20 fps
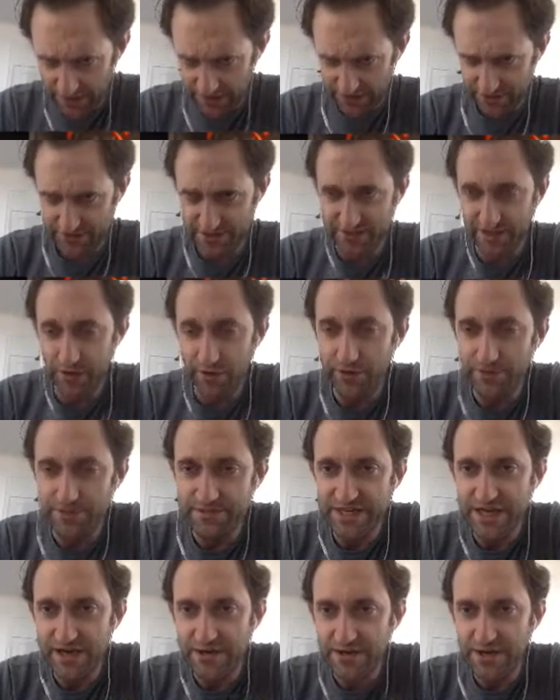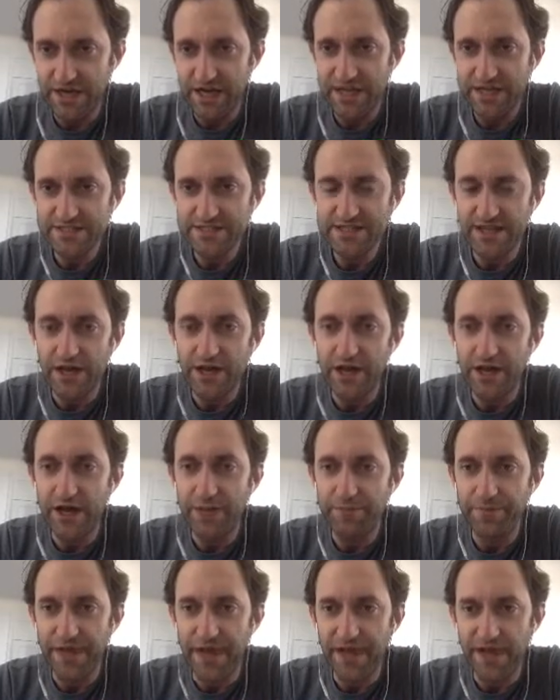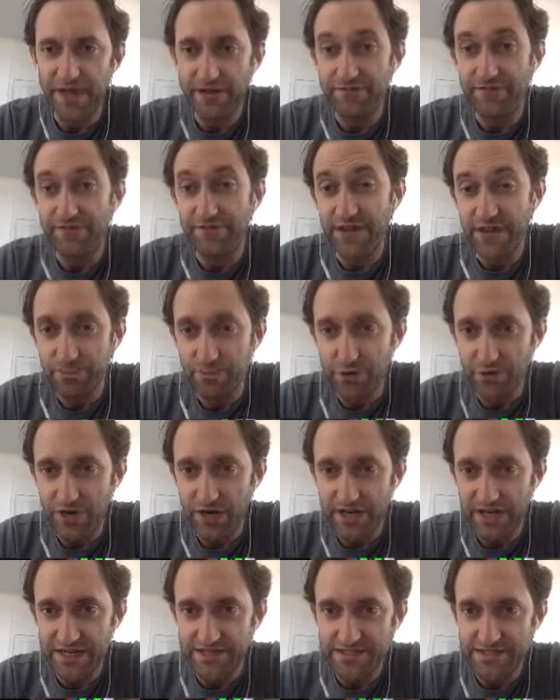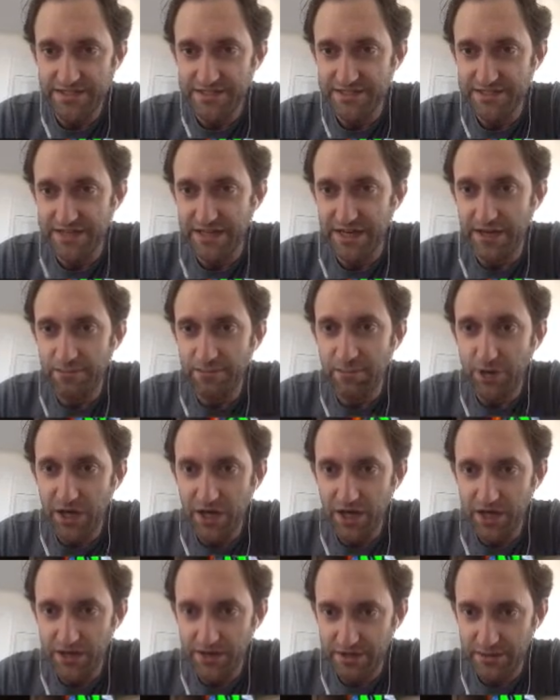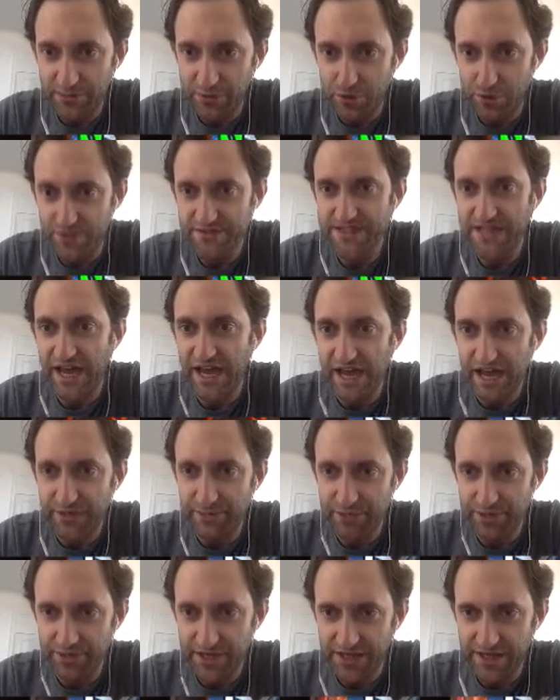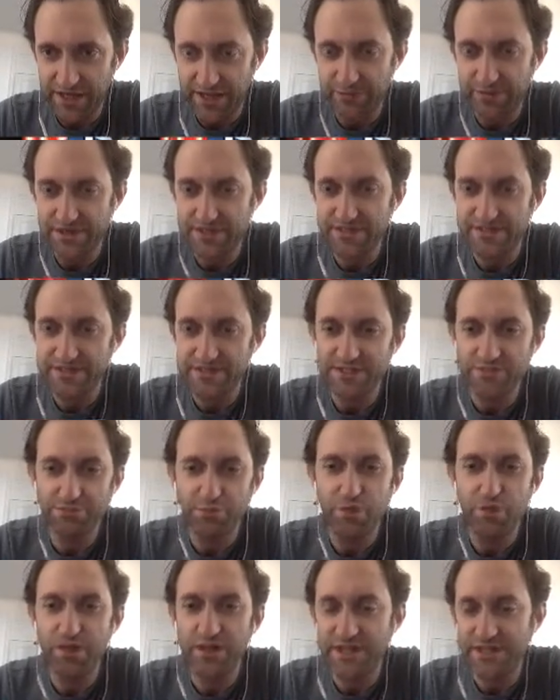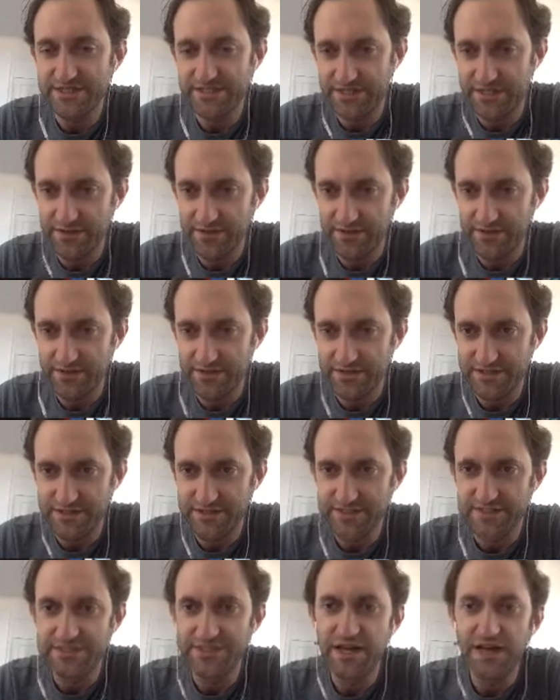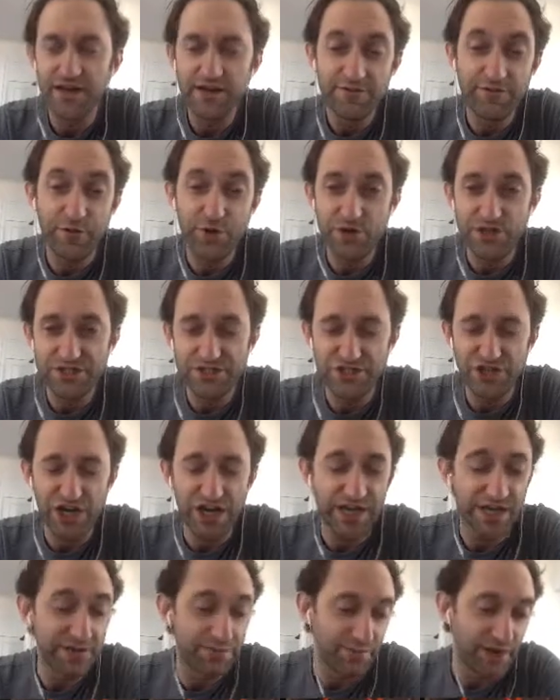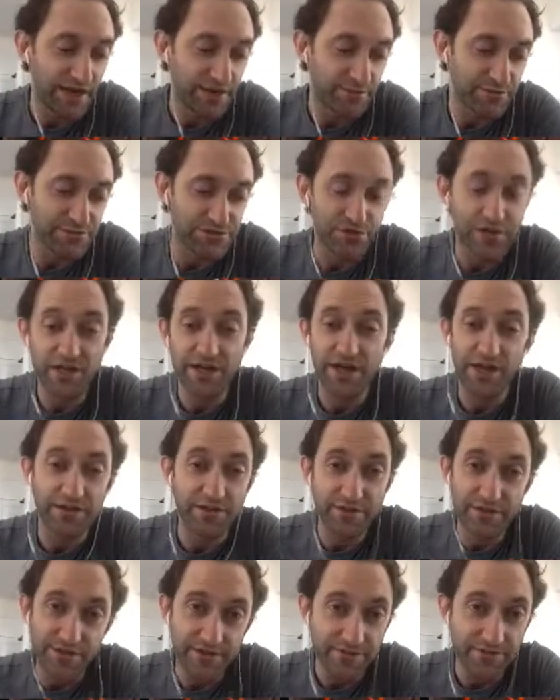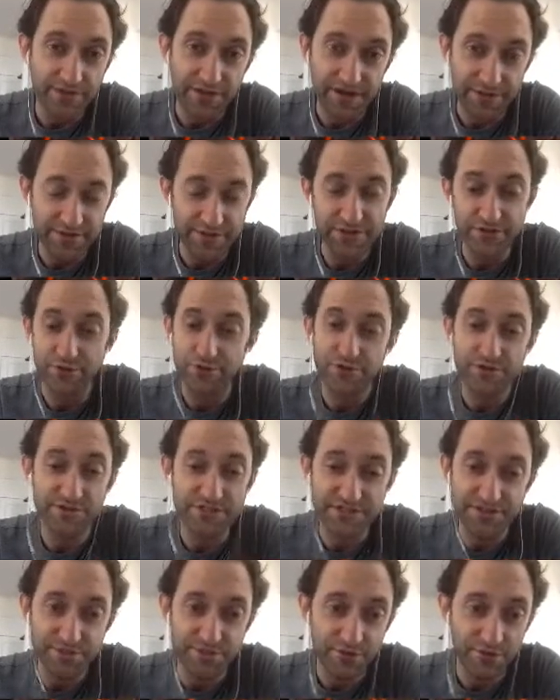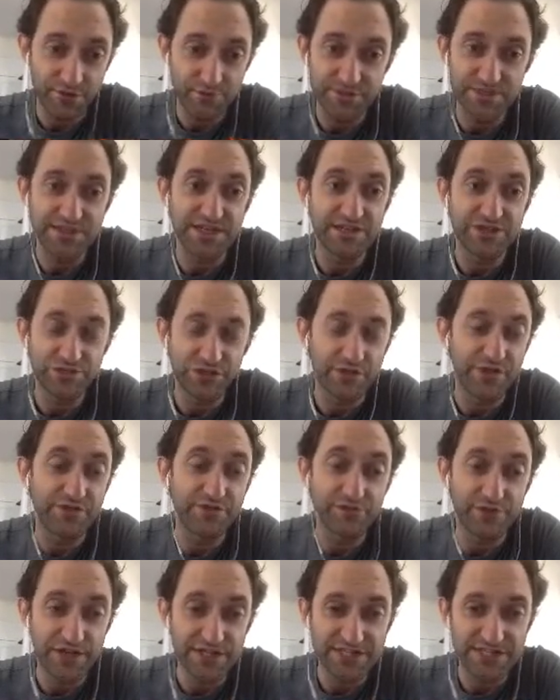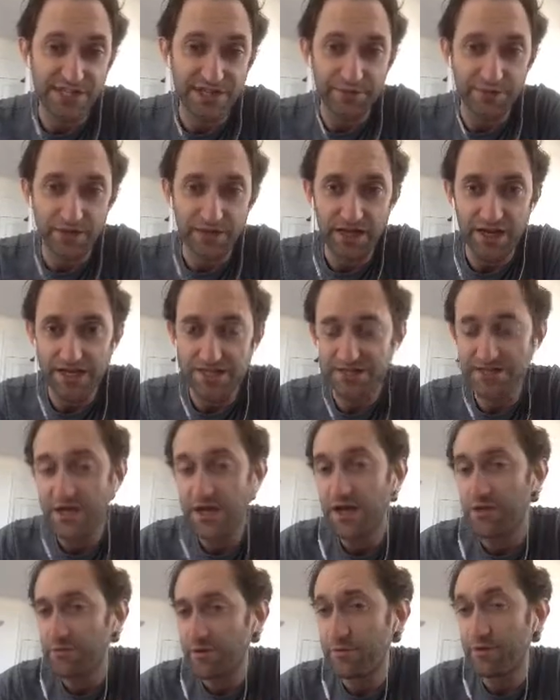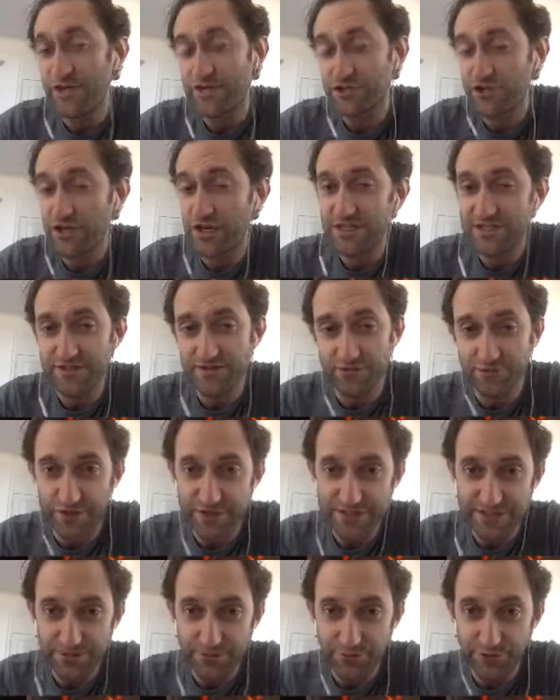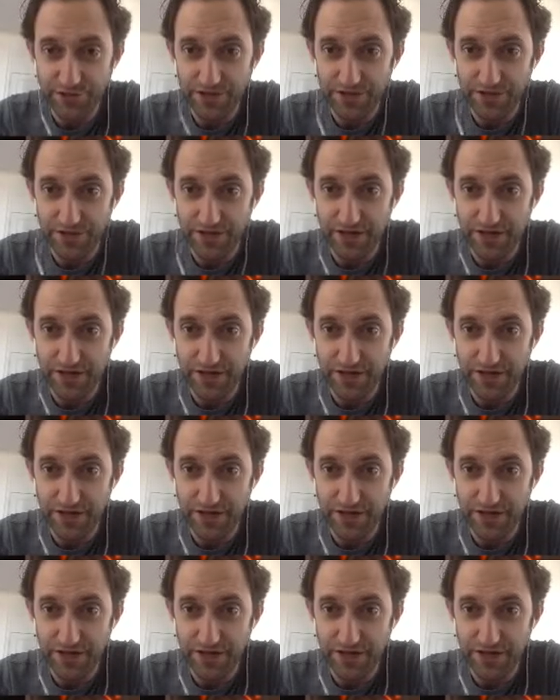to slow him down a lot, and Vaporizers and Polymorphs and Big Game Hunters. Plenty of answers for his giant Magmatron, other than the fact that you're also potentially freezing him a lot. But make sure not to freeze him when